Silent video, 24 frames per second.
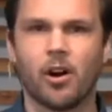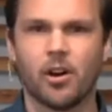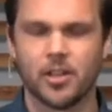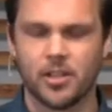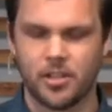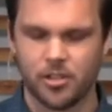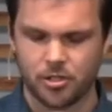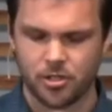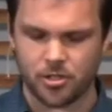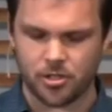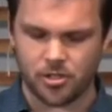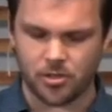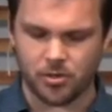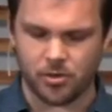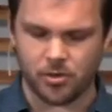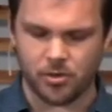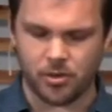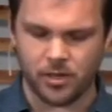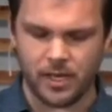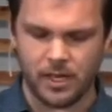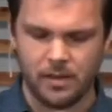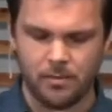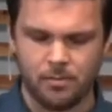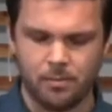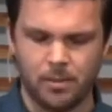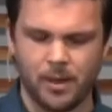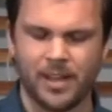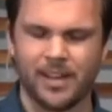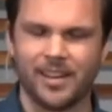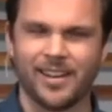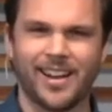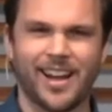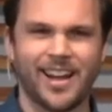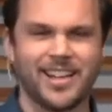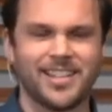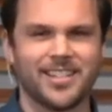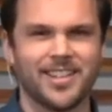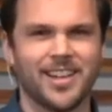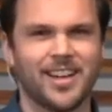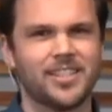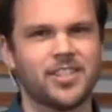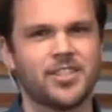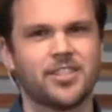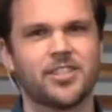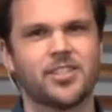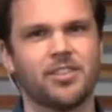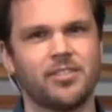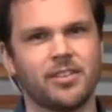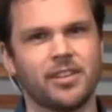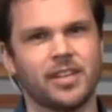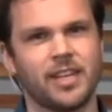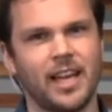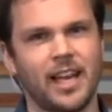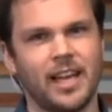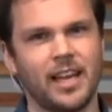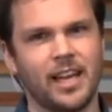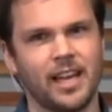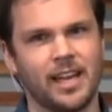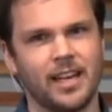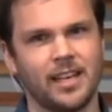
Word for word: of your story, but I, I just don't get it.